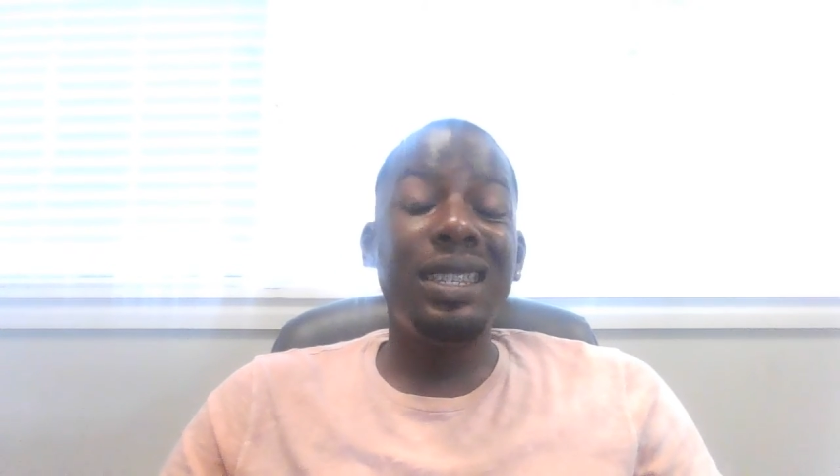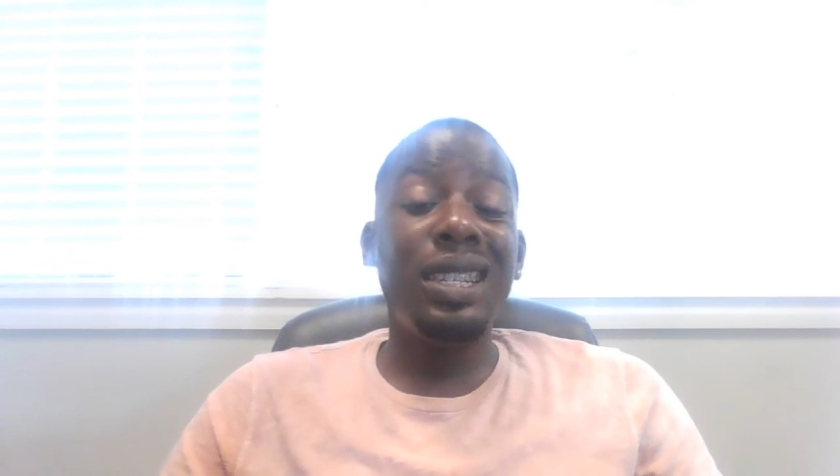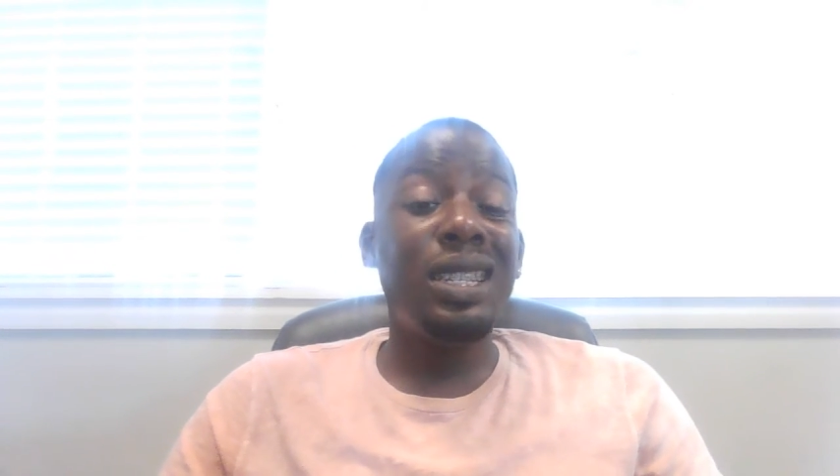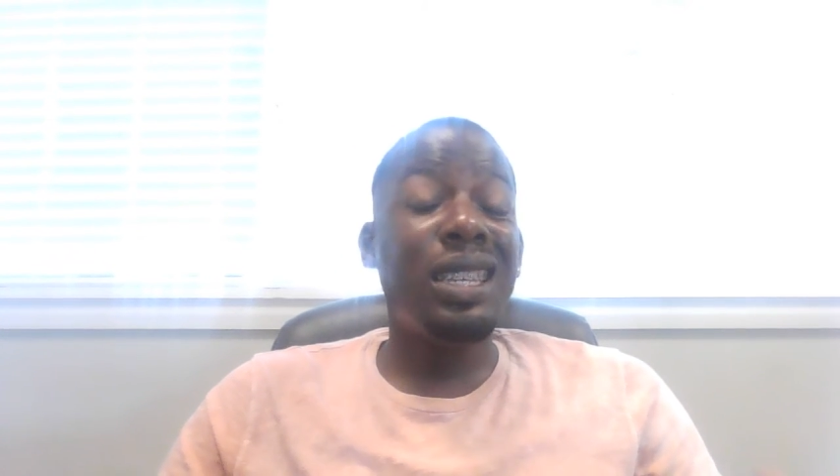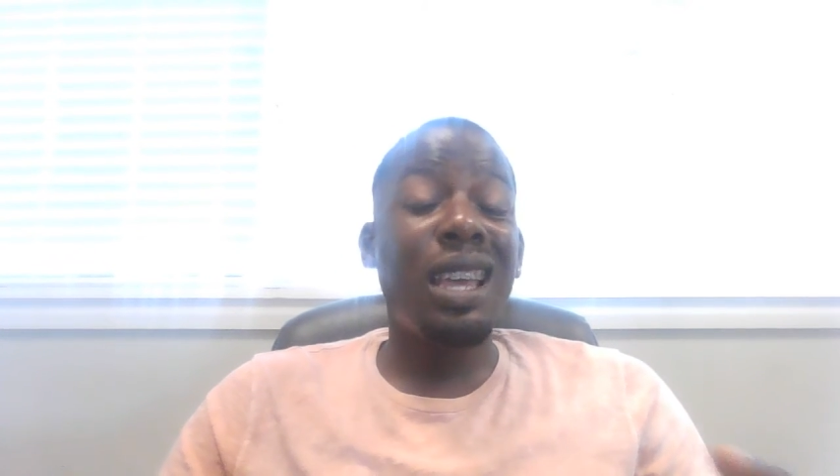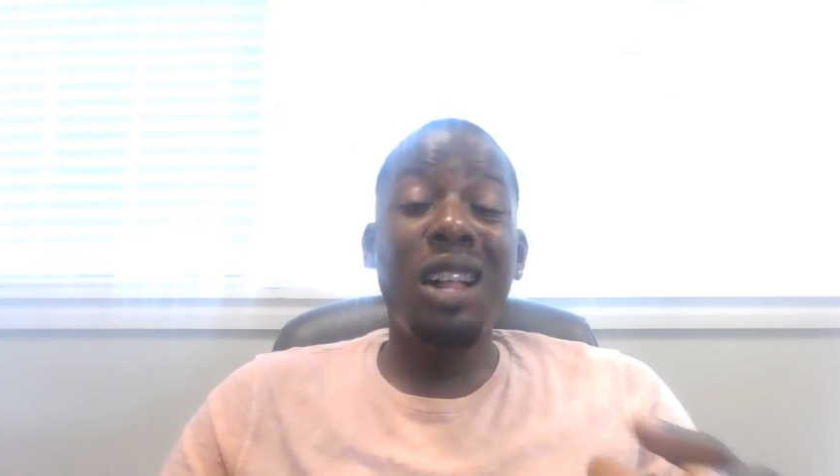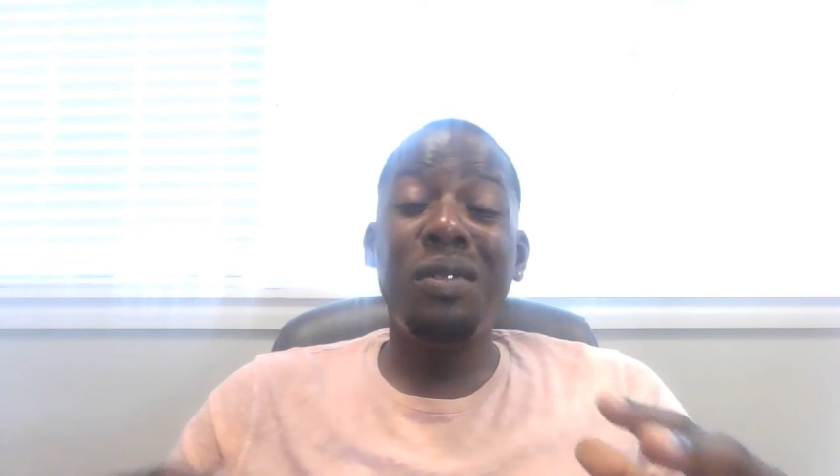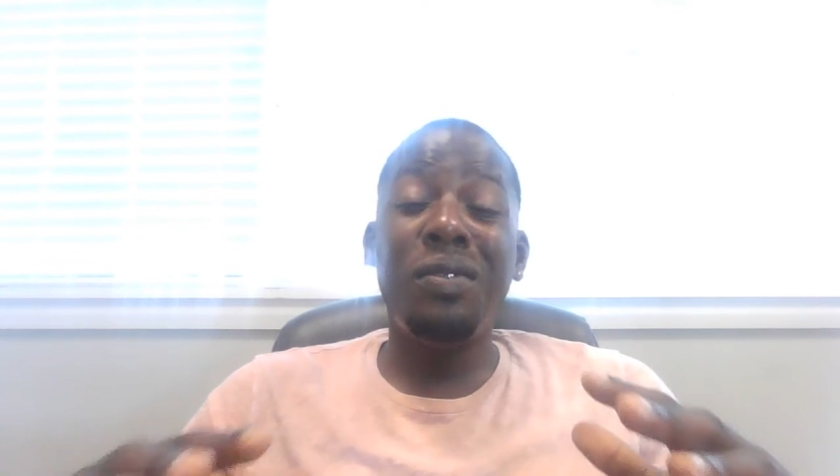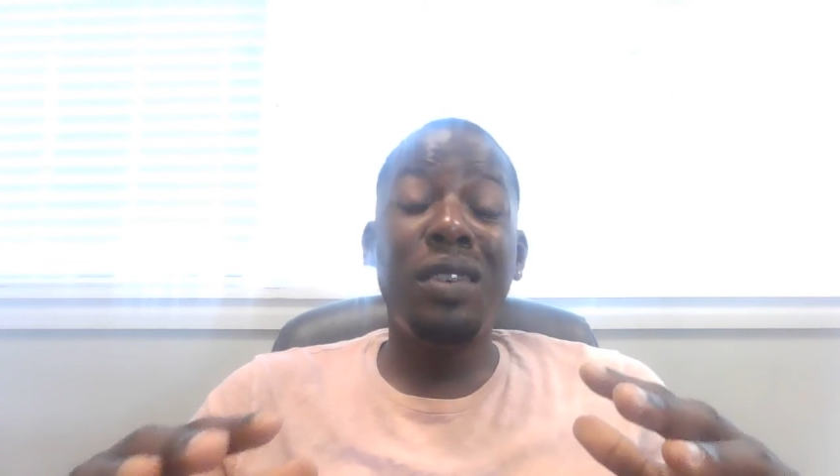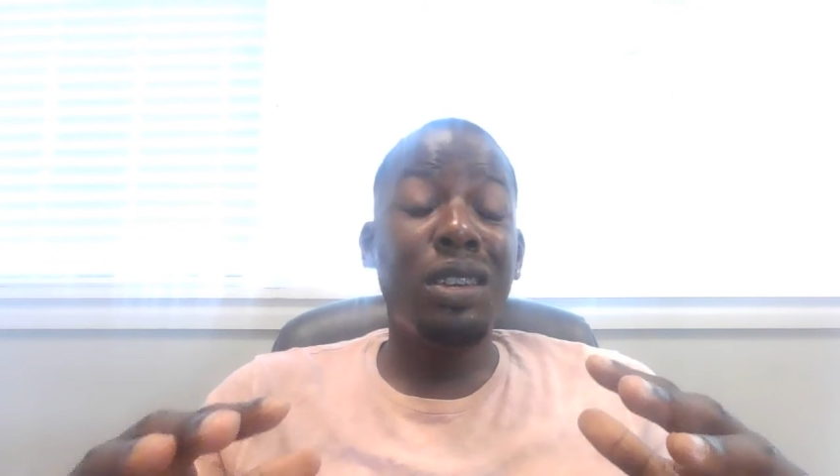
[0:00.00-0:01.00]
say this guy a
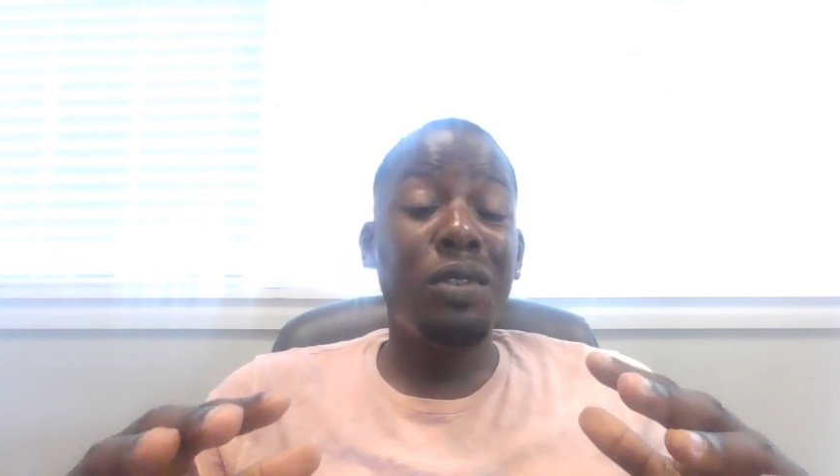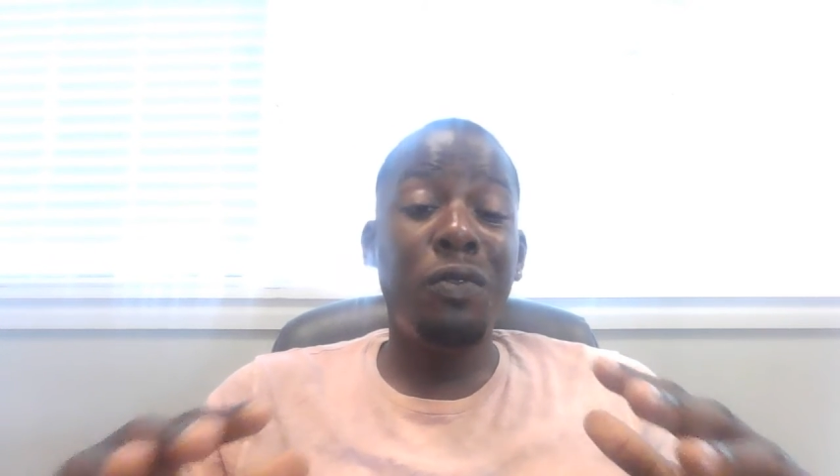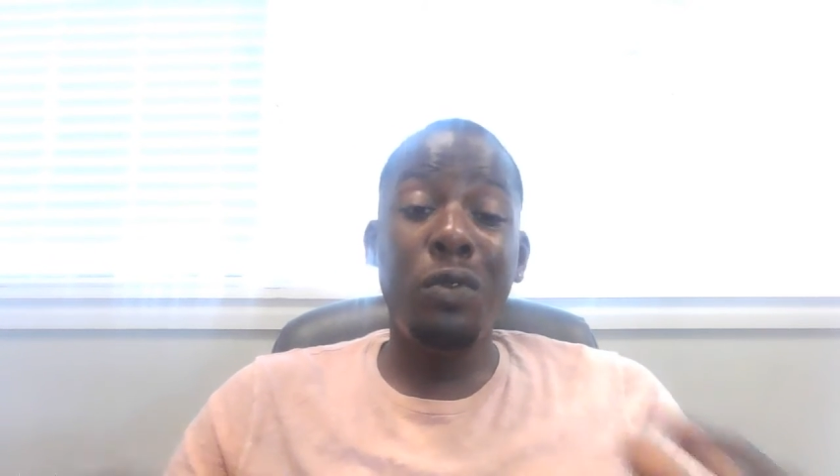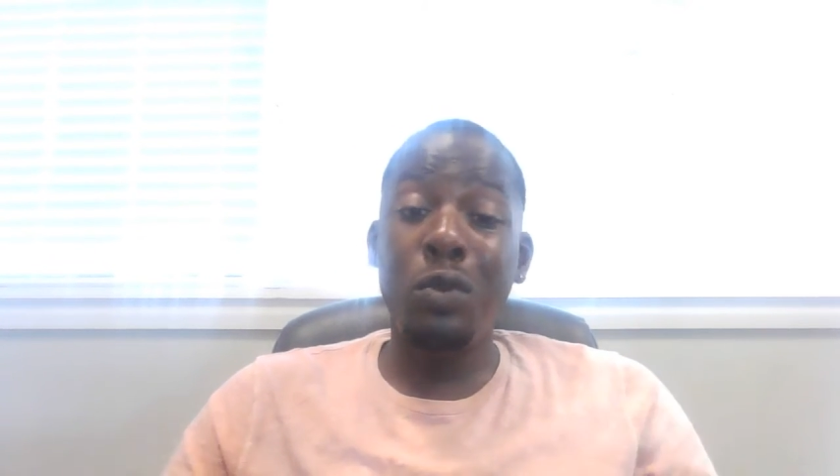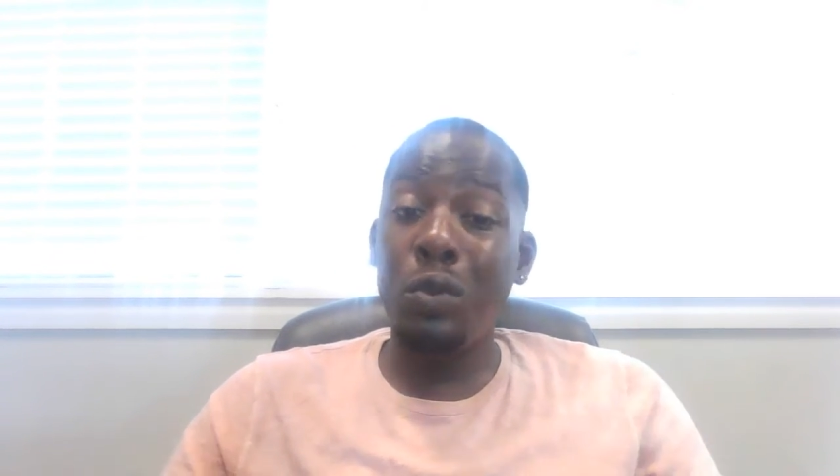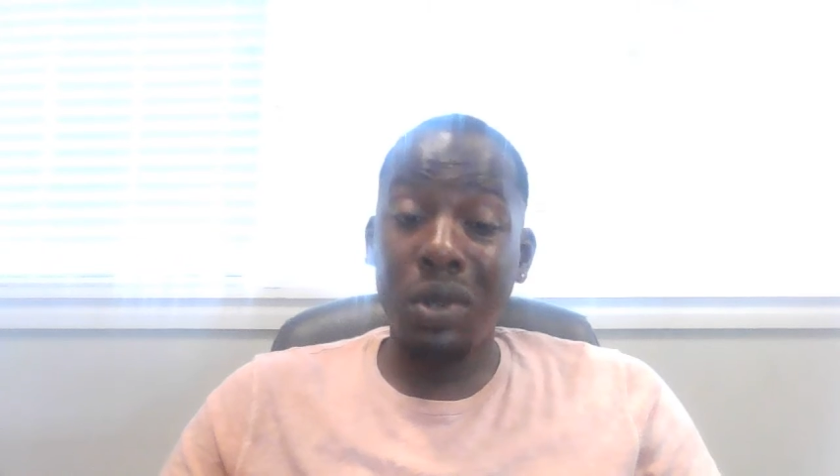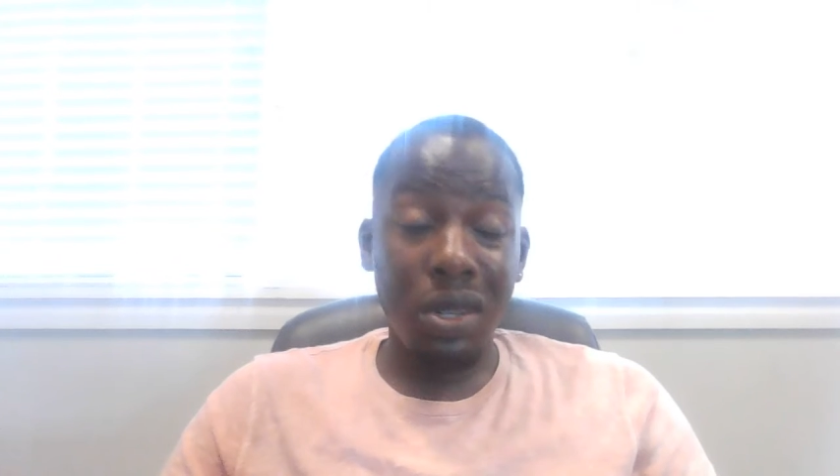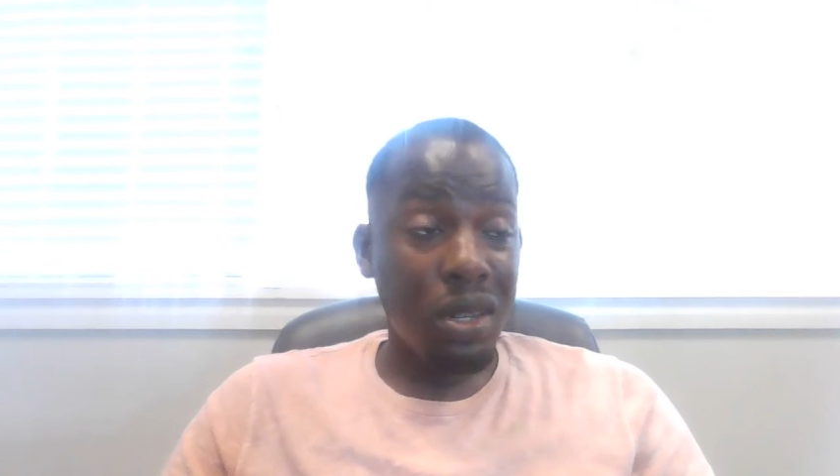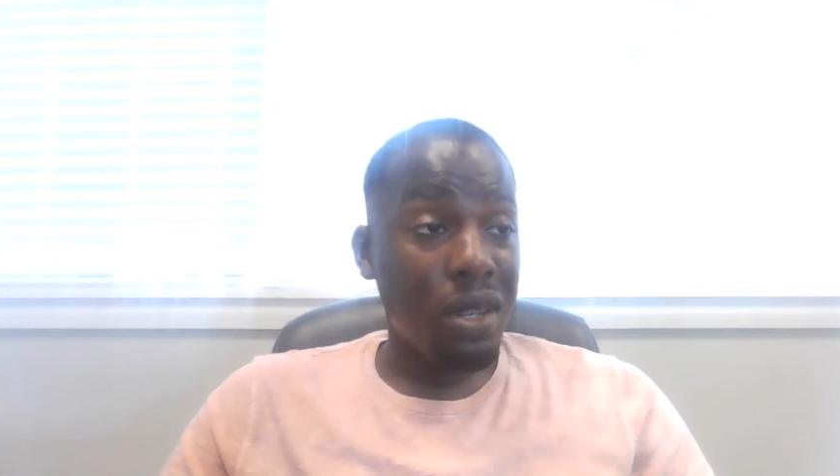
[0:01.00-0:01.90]
fucking fool.